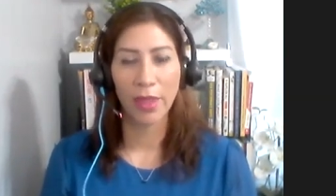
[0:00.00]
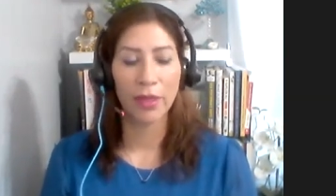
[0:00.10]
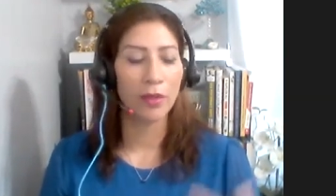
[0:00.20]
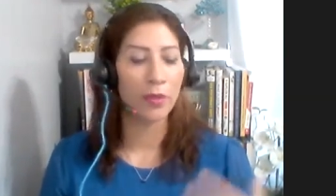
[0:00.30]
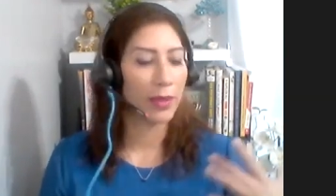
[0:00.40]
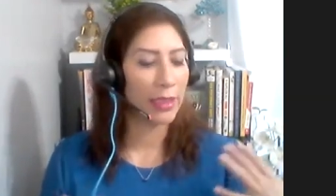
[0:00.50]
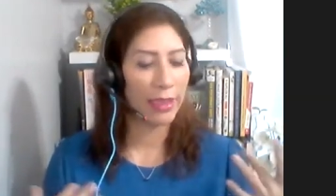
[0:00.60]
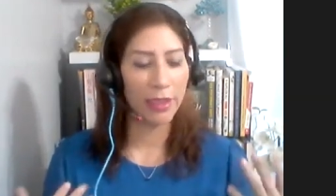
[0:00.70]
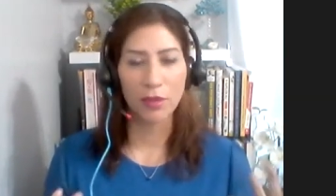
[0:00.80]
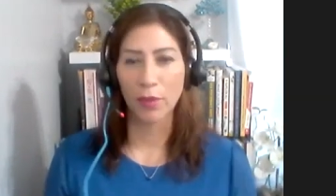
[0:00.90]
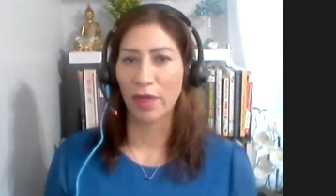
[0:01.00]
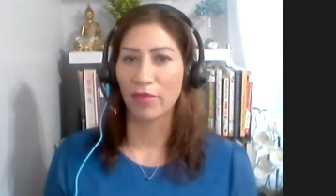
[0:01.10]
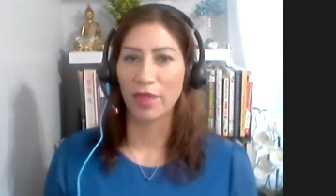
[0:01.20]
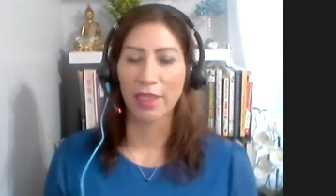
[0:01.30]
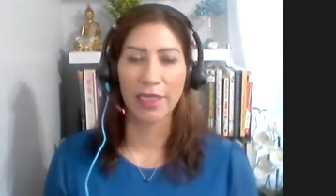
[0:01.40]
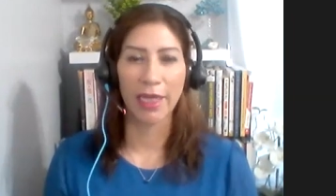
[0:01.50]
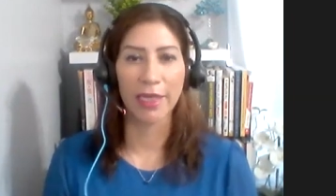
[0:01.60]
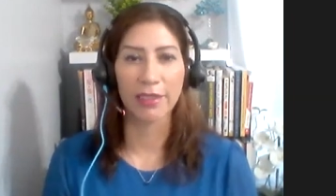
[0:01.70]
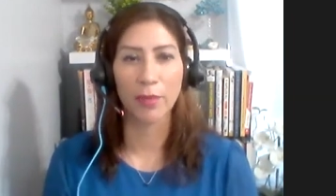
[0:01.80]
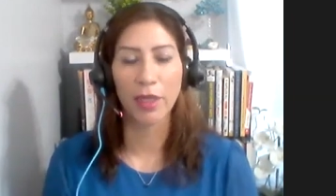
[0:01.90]
and you release whatever the day
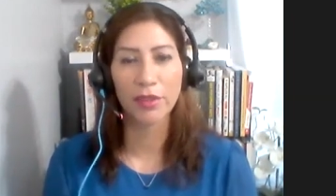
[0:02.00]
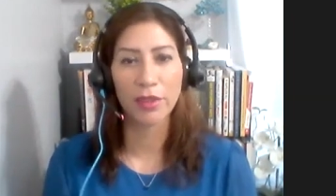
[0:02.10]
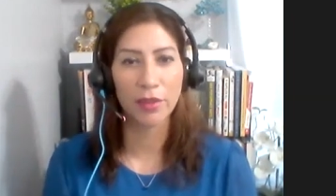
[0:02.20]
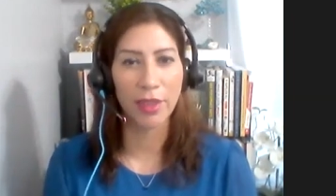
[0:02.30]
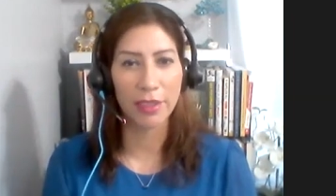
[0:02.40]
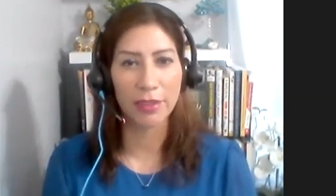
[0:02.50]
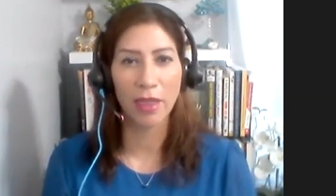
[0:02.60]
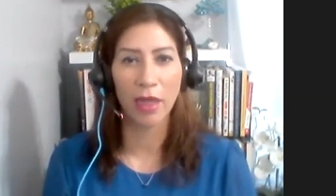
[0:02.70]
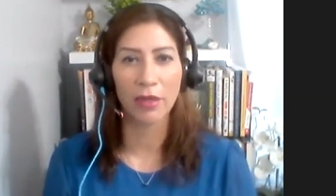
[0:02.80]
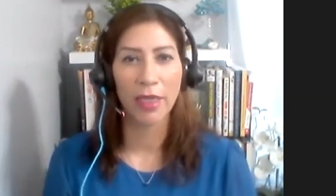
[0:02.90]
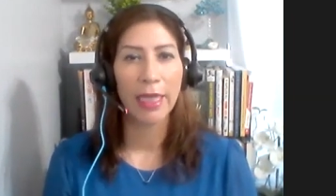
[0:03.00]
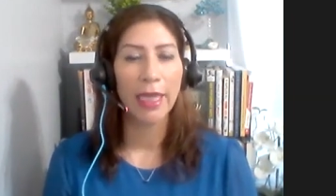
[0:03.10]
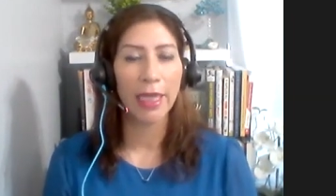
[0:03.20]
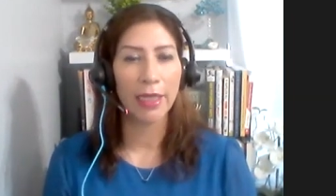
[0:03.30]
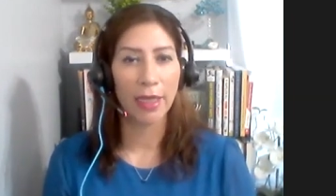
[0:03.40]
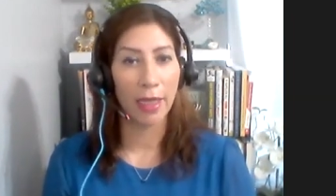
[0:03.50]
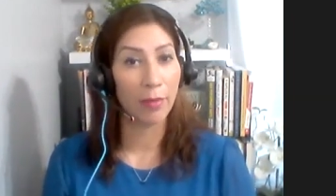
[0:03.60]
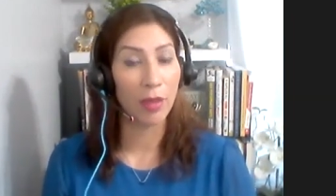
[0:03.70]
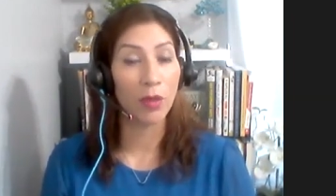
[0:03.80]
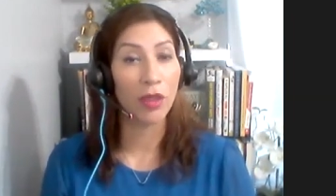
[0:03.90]
has brought to you that is not in
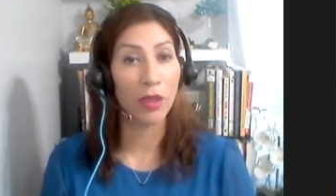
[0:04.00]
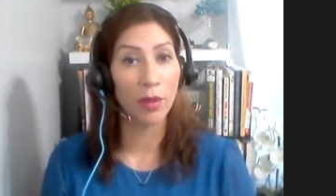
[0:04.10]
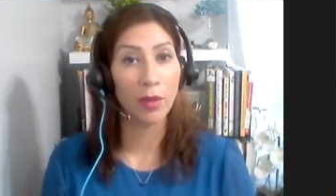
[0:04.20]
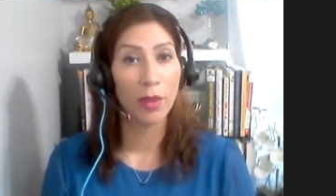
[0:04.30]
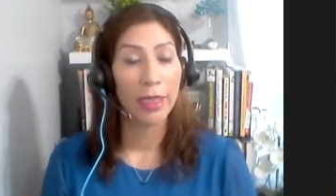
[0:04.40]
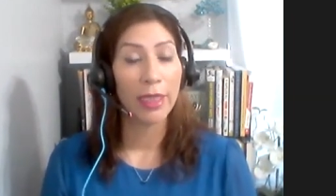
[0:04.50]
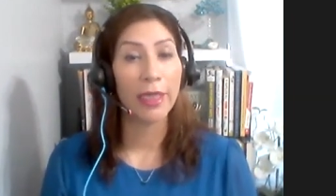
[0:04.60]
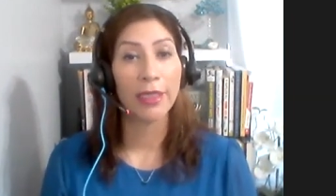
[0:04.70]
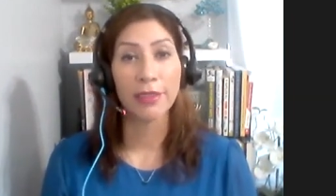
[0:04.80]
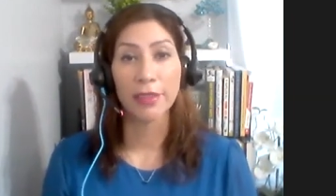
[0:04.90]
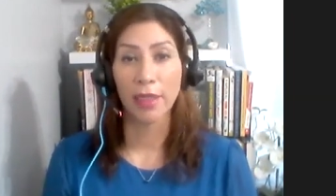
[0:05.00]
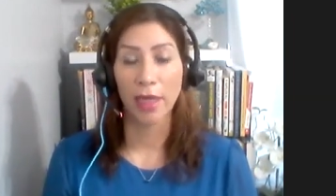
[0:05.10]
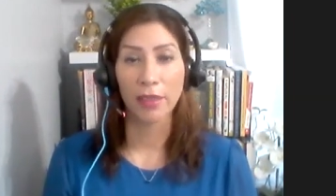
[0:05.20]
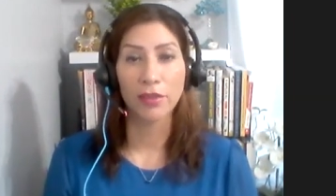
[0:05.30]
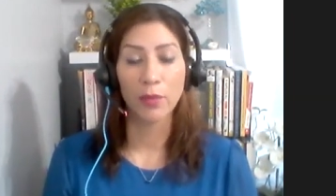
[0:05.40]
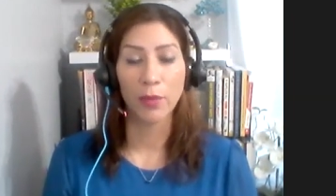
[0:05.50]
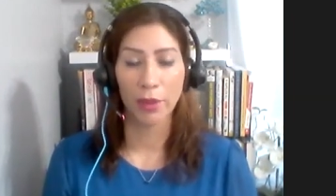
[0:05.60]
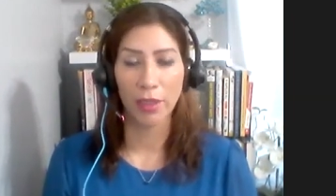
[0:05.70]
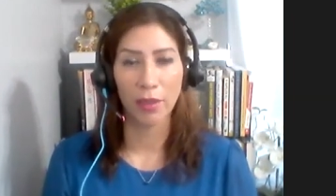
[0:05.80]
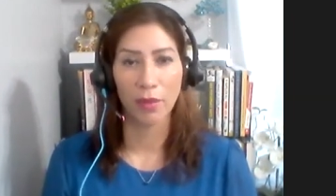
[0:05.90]
alignment with you and is not
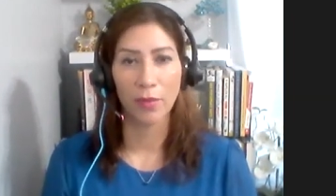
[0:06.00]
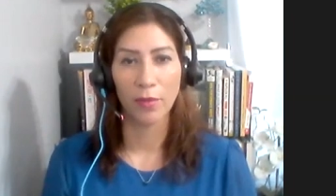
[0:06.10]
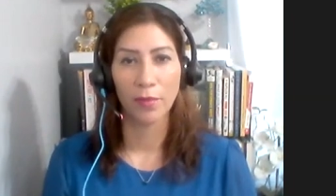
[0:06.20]
supporting you.